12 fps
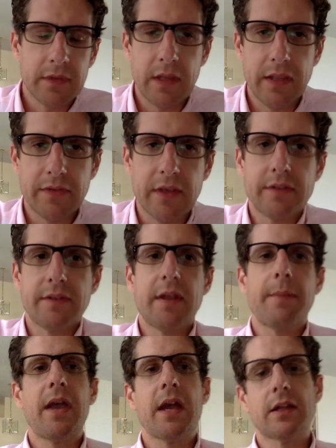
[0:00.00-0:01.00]
as I
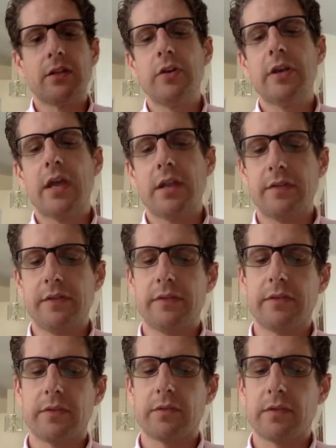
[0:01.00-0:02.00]
step back and look at it, this
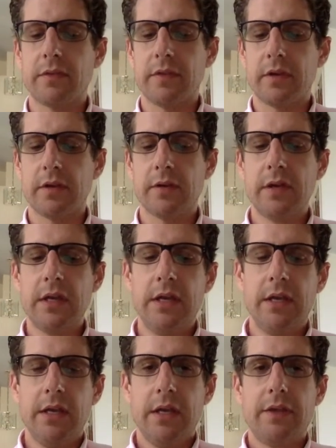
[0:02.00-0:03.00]
is sort of
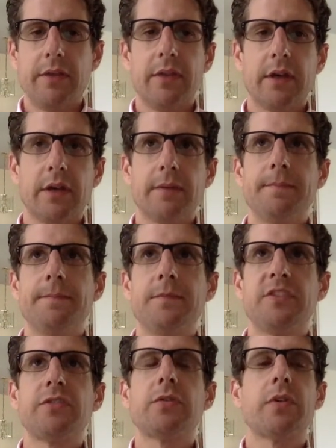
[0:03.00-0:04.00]
the
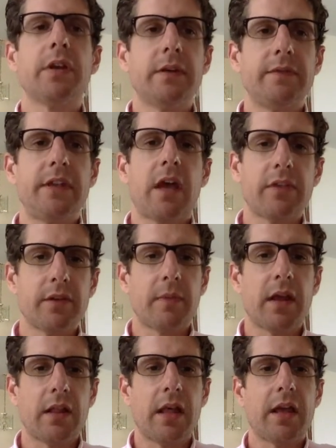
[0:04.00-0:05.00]
story of death in
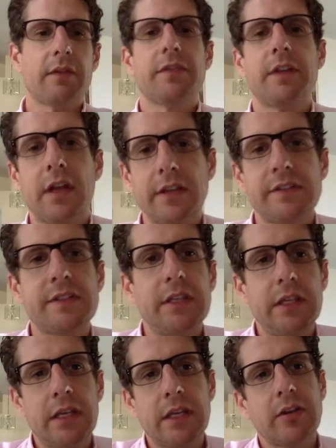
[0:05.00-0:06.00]
my life that I
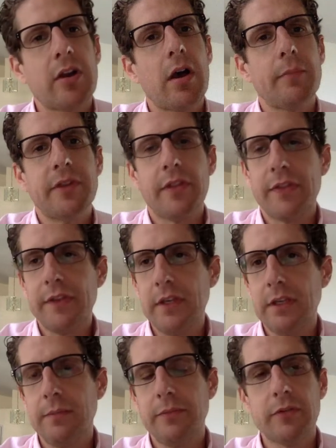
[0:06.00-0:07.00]
see, and common
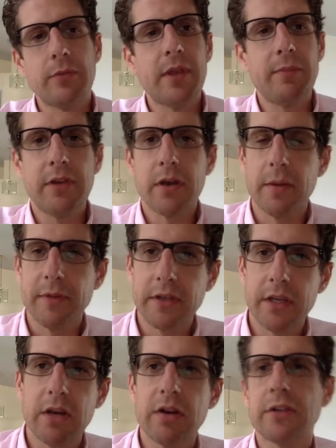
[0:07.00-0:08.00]
themes, or maybe common
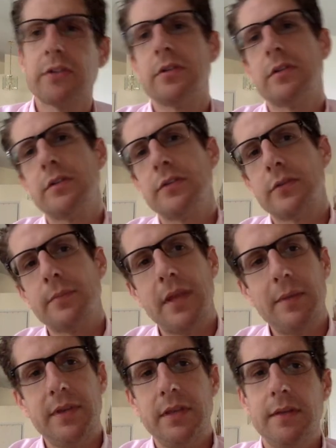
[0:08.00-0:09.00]
characters, or
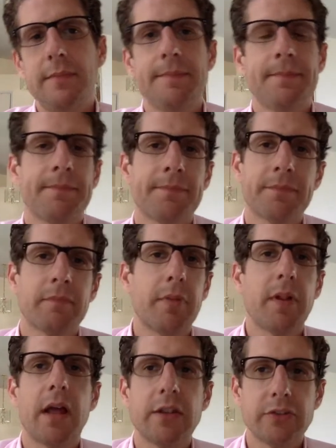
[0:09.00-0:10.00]
maybe
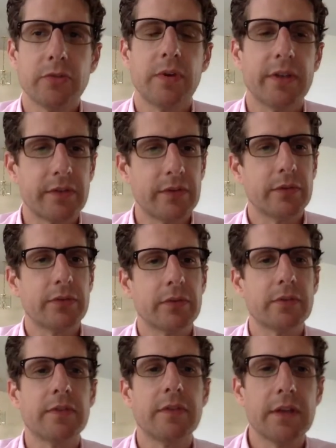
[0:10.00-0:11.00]
plot twists, those
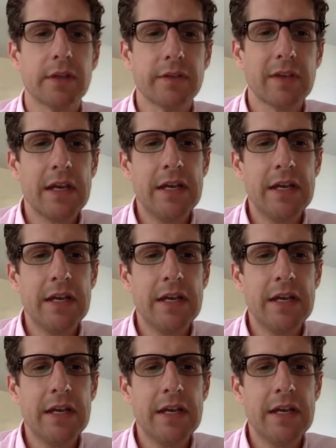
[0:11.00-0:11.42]
sorts of things.